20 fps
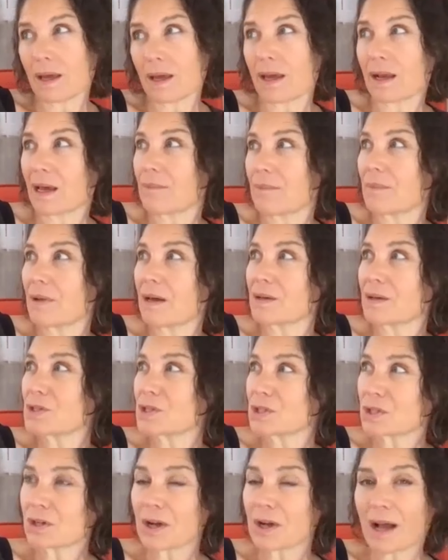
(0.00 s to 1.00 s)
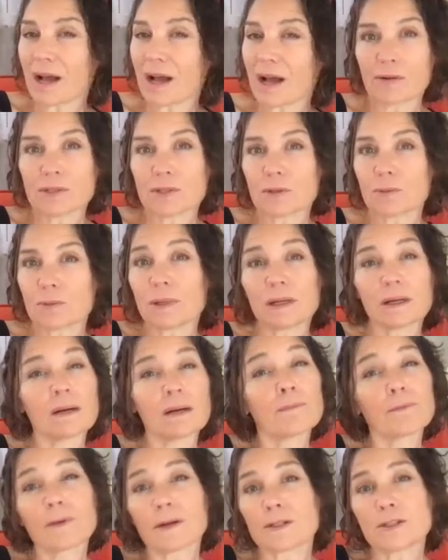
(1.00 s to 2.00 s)
And I'm not sure how to pick
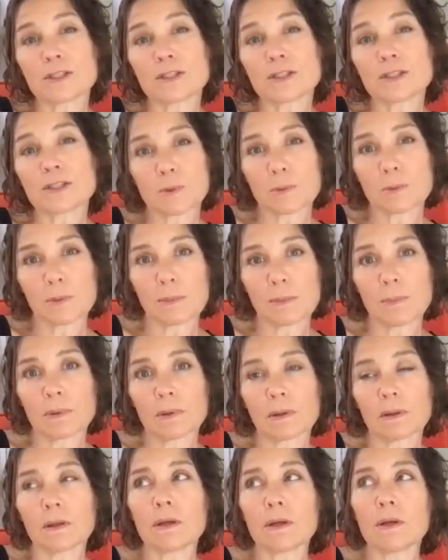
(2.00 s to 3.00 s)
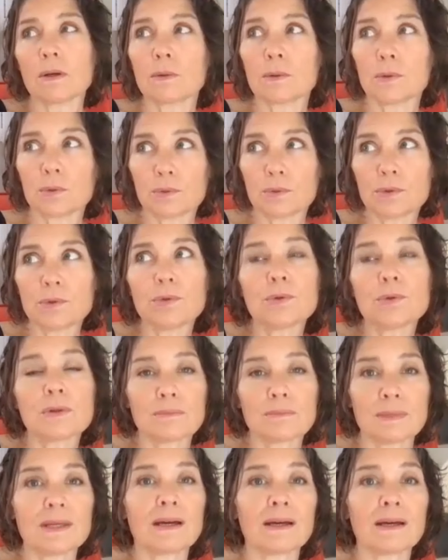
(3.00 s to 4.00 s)
up friendships with people who knew
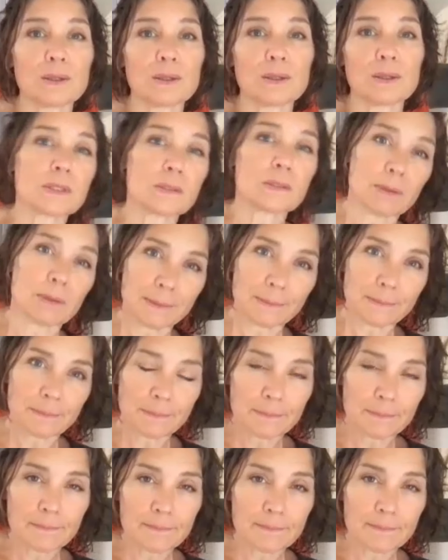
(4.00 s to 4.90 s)
the me I used to be.